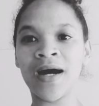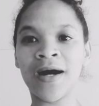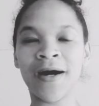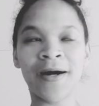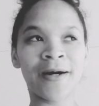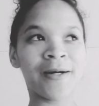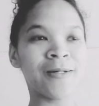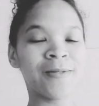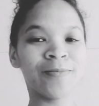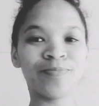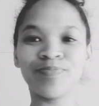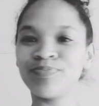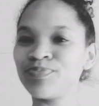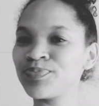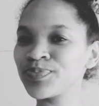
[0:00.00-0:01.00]

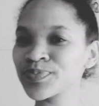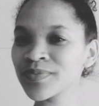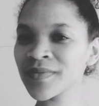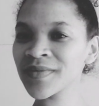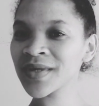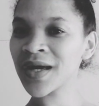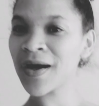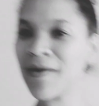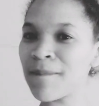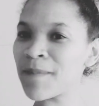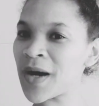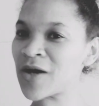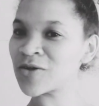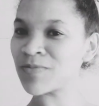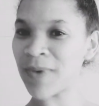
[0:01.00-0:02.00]

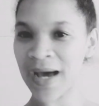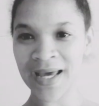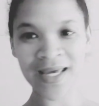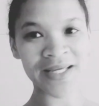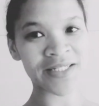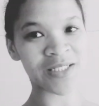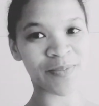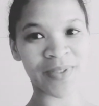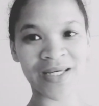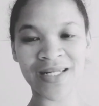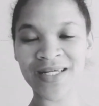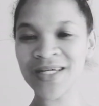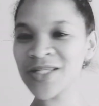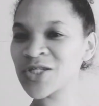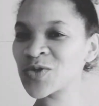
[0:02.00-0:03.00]
about my
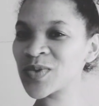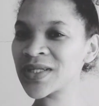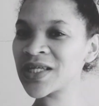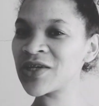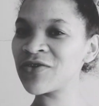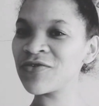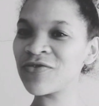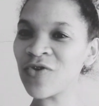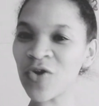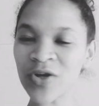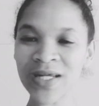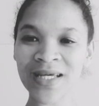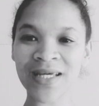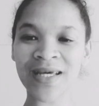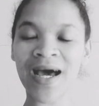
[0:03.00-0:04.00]
experience with
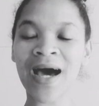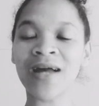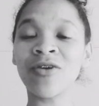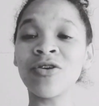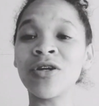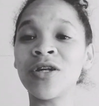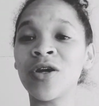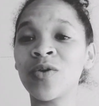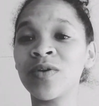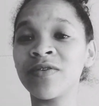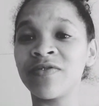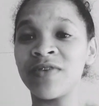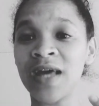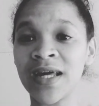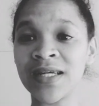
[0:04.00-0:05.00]
Iwori. I don't know
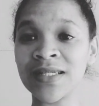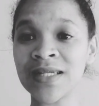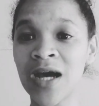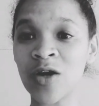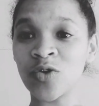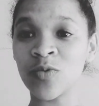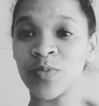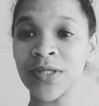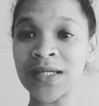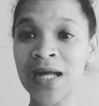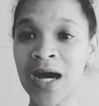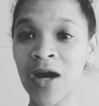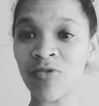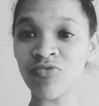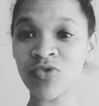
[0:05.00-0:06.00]
if that is how you
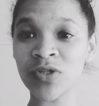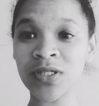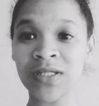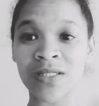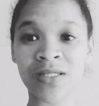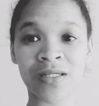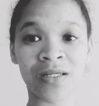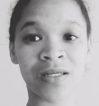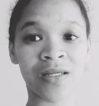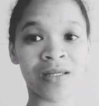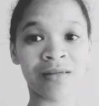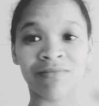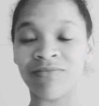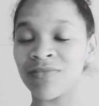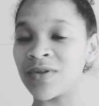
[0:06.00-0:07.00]
pronounce
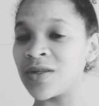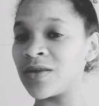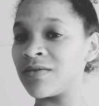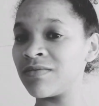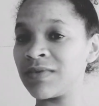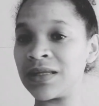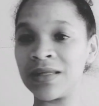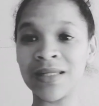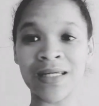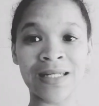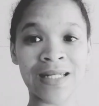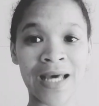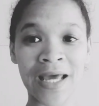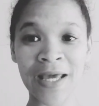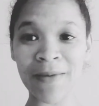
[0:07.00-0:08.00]
the
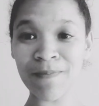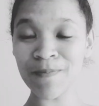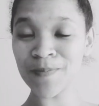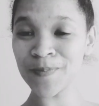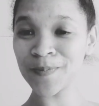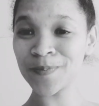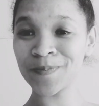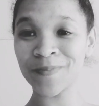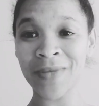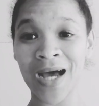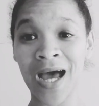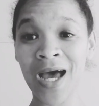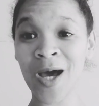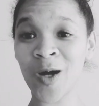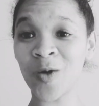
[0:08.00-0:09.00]
name.
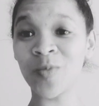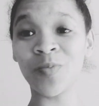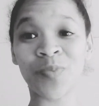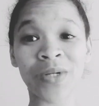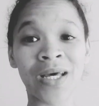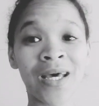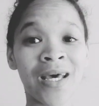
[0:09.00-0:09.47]
I hope